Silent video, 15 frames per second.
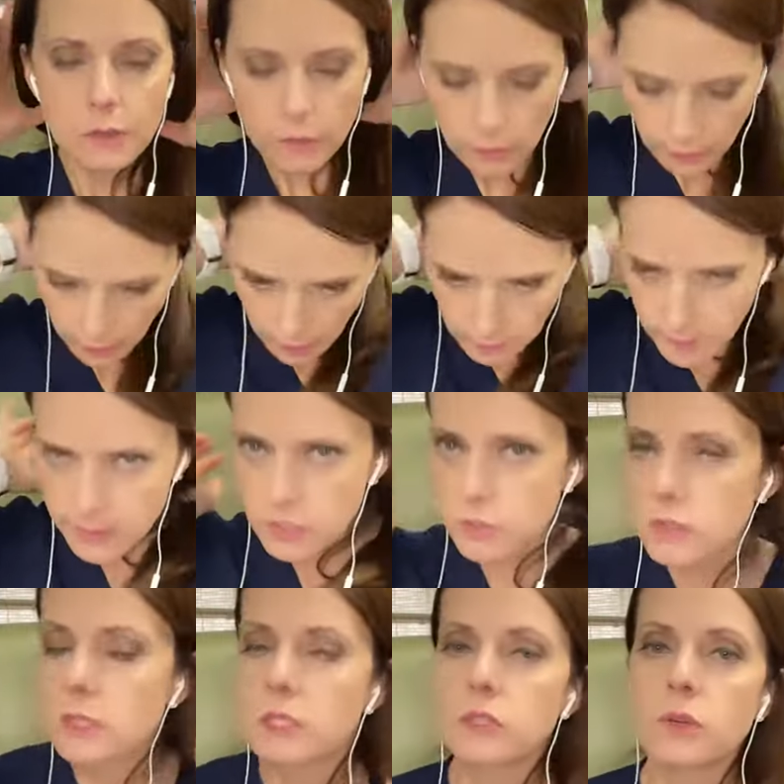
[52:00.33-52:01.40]
So I
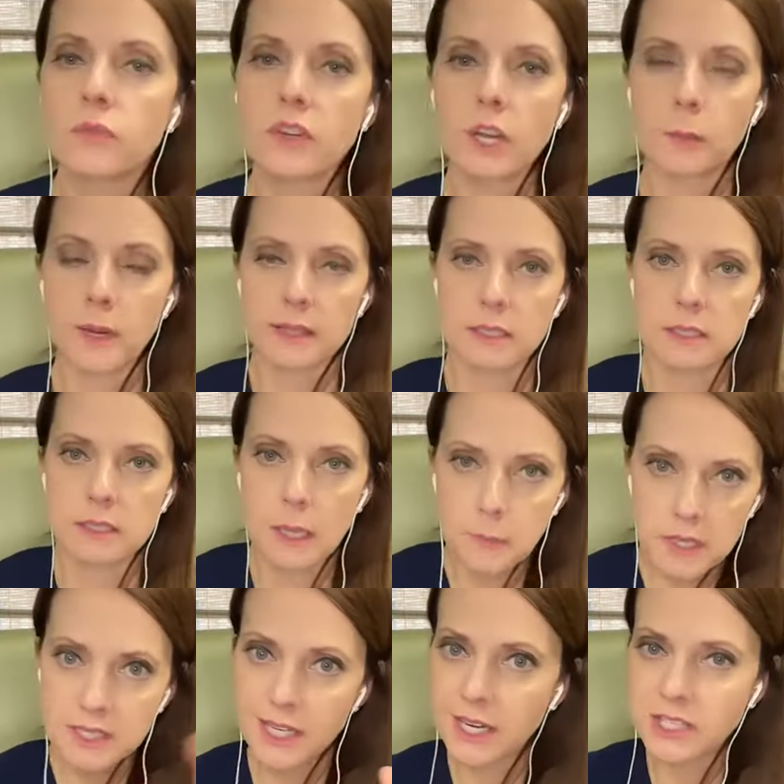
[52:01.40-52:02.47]
actually was going to do a video about this.
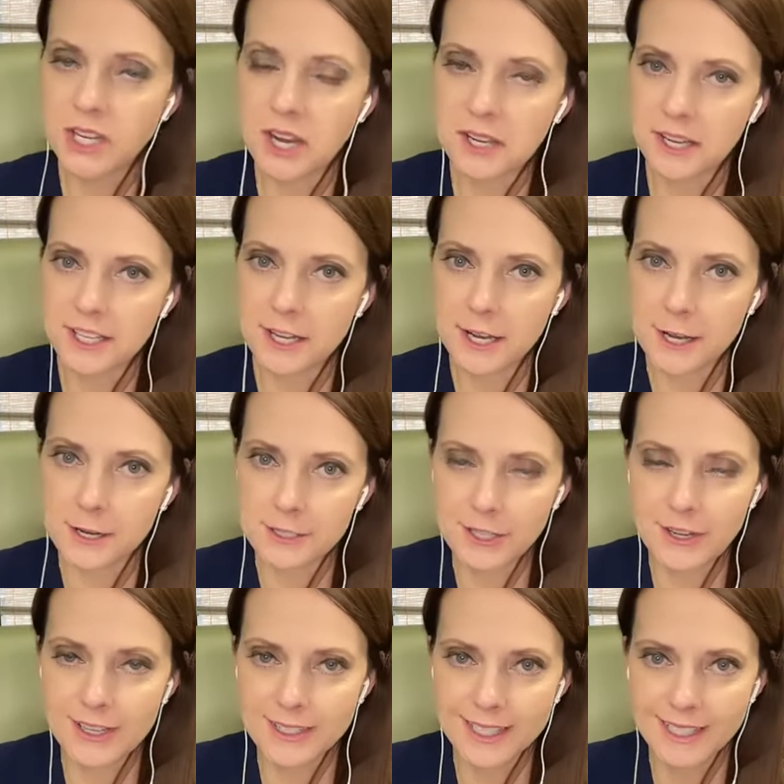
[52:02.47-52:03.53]
I'm on TikTok
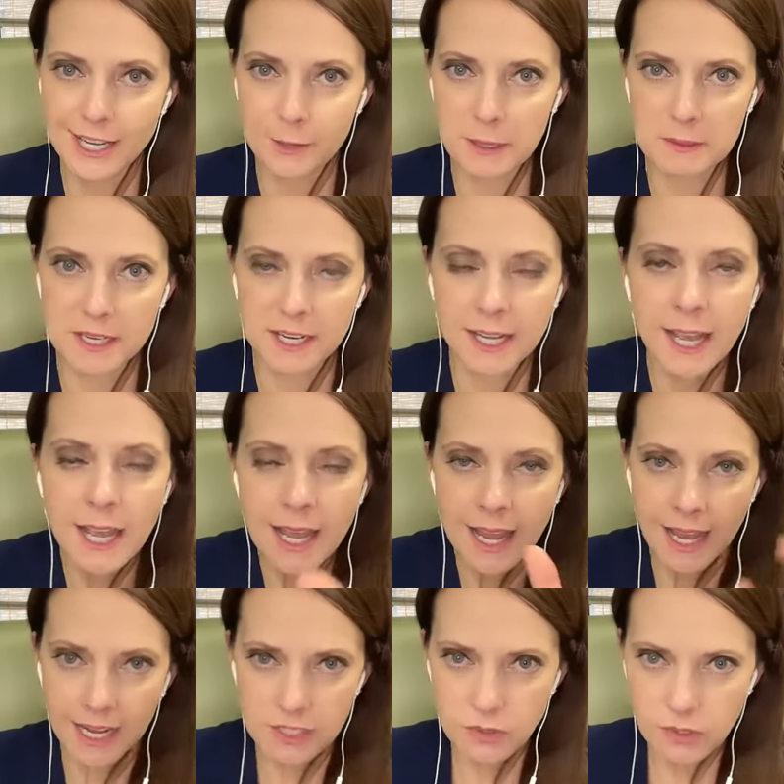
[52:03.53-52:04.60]
also as TikTok Baby Dog.
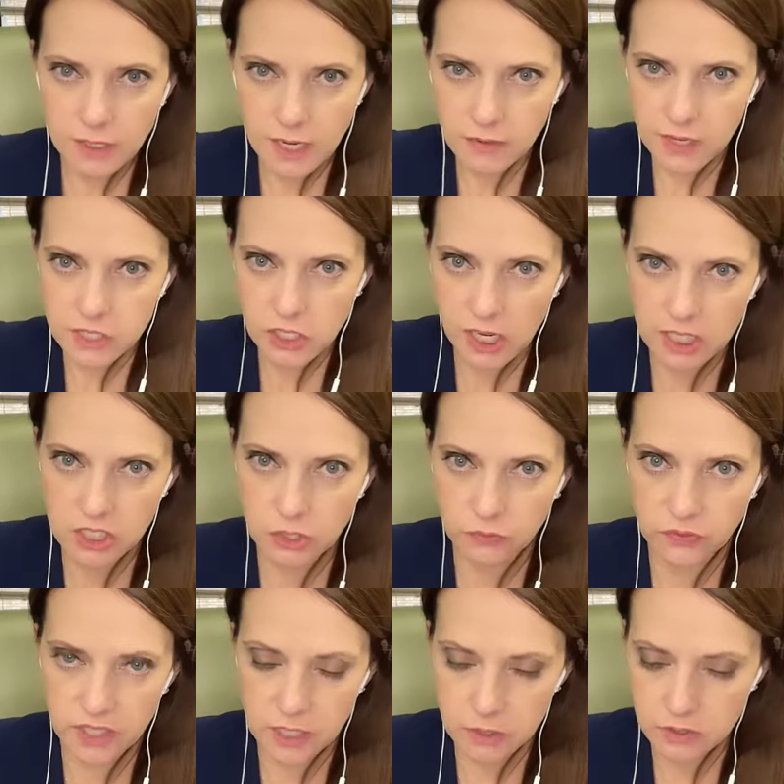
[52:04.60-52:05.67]
And I do a lot of
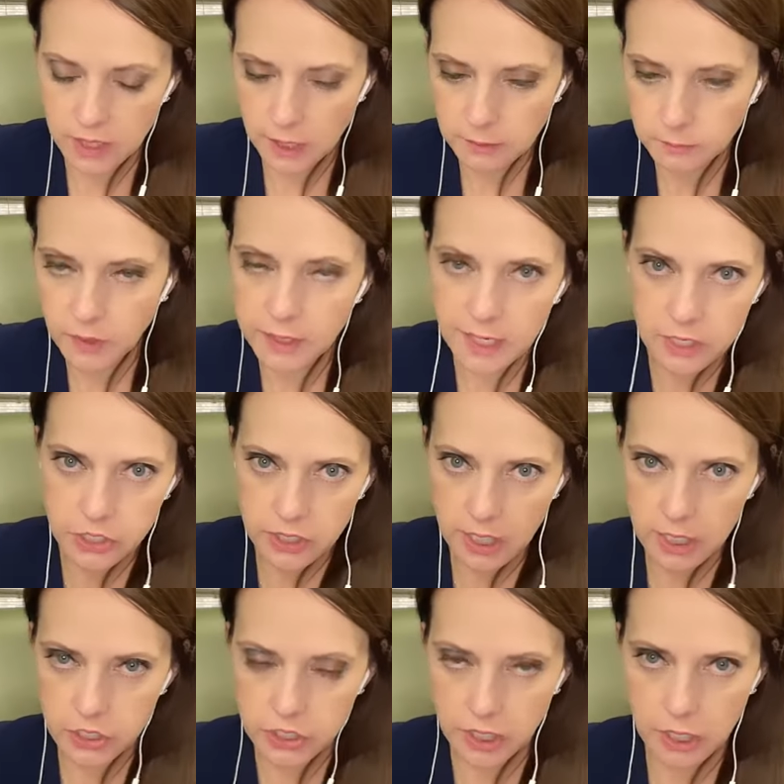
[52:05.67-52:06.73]
educational videos there
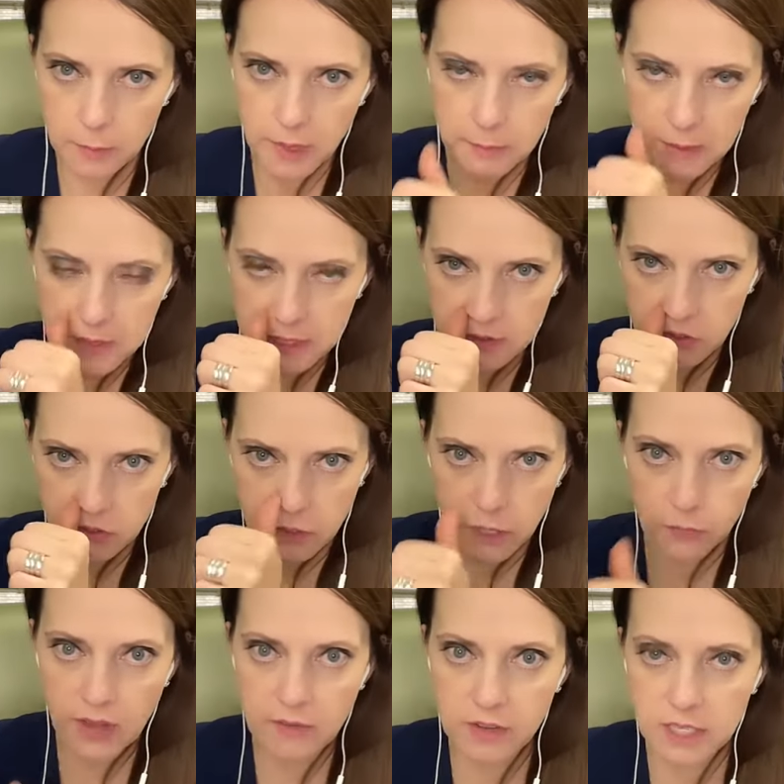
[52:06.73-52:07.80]
that I share on my Babies After
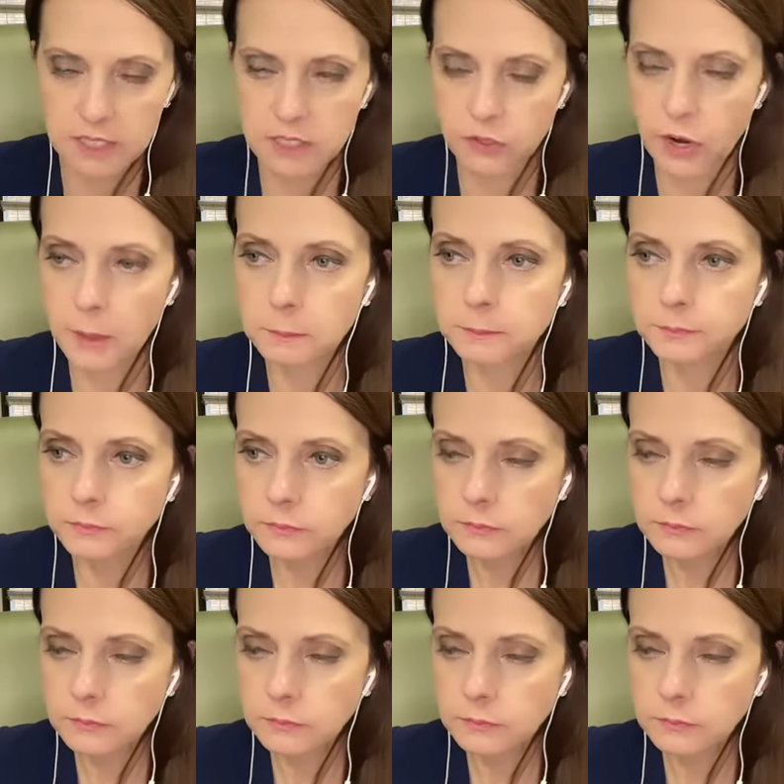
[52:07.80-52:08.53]
35 on Instagram.